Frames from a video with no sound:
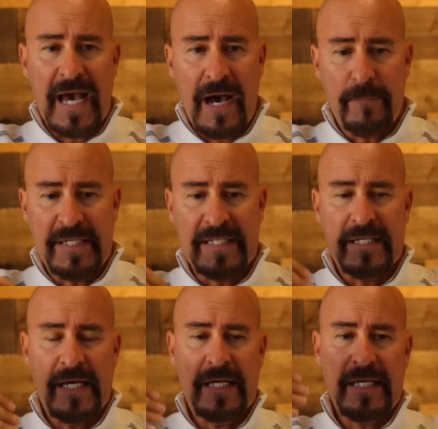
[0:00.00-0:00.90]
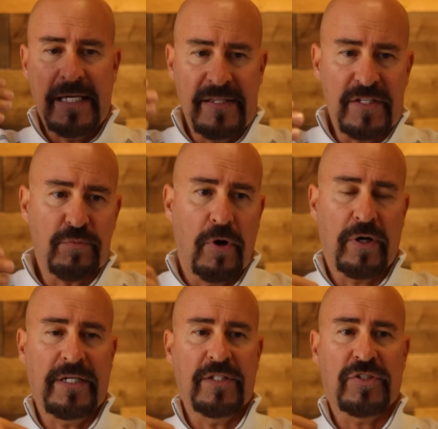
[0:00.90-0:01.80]
happening in these
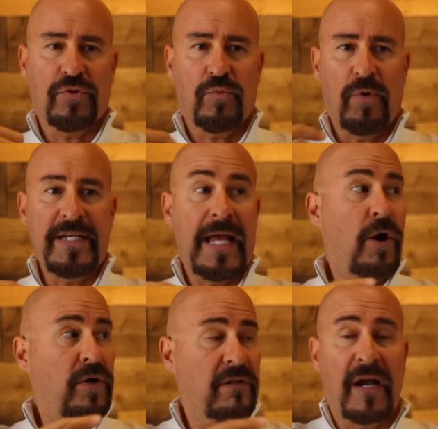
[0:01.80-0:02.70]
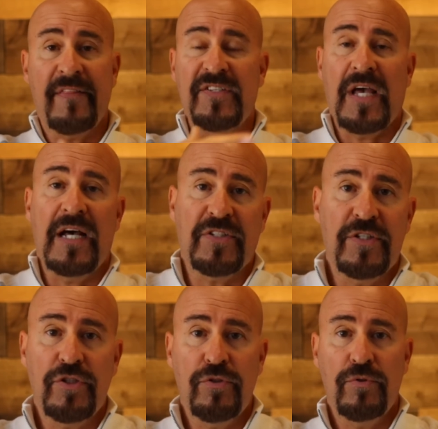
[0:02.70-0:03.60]
markets right now, and a lot of this has to
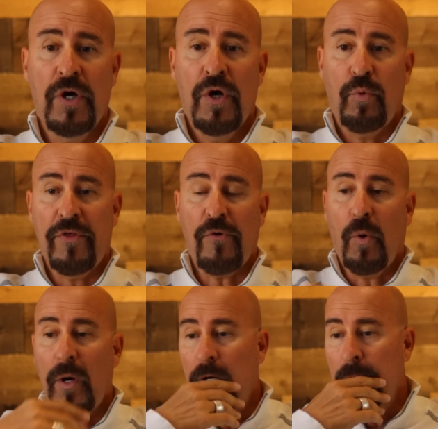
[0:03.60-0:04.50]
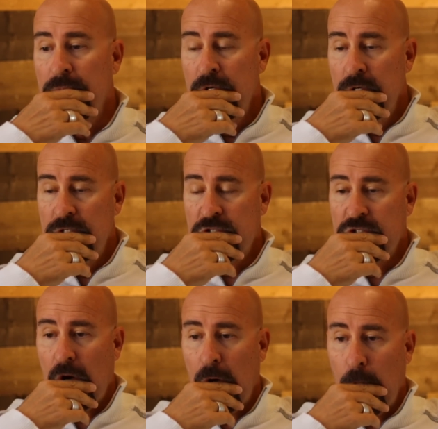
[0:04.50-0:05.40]
do with oil.
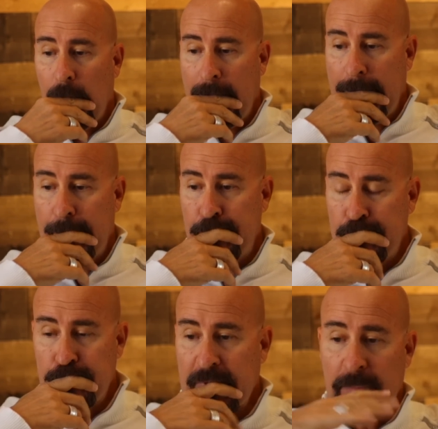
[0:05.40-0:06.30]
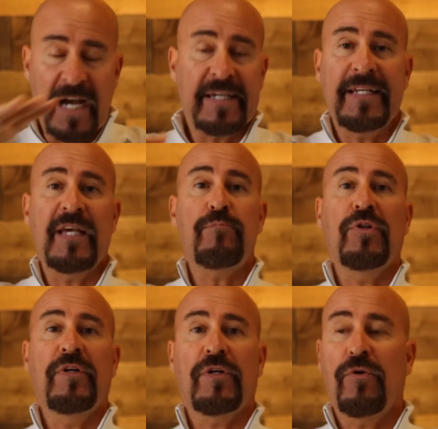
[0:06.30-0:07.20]
So I'm not going to get
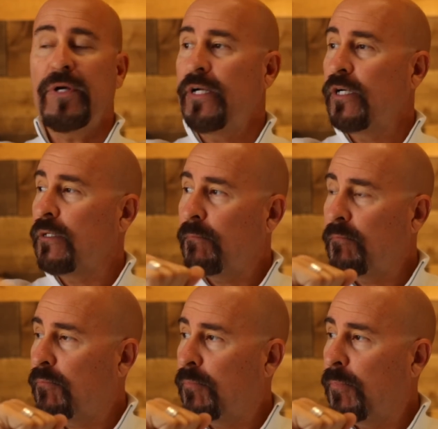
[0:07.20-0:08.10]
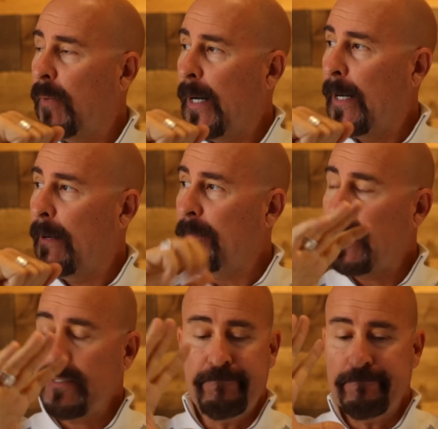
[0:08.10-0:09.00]
political here. I'm
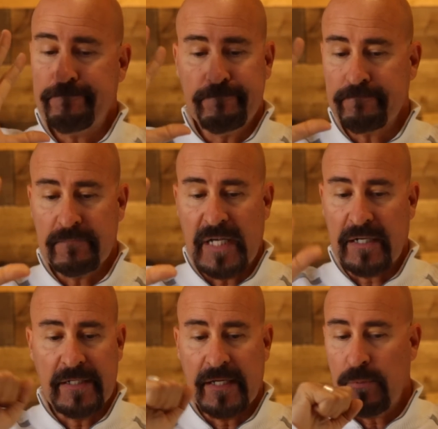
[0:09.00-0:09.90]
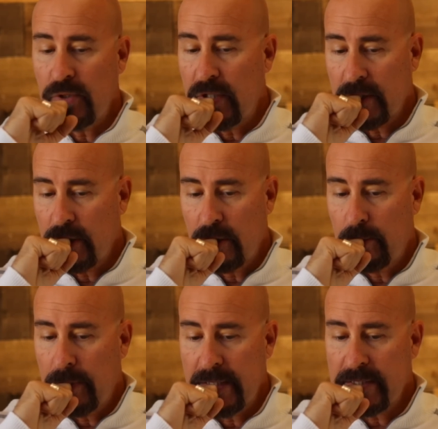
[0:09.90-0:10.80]
not going to get political,
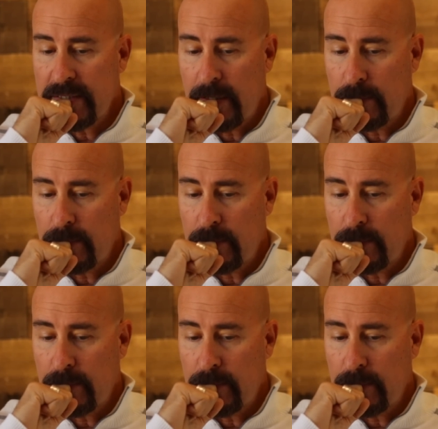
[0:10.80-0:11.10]
but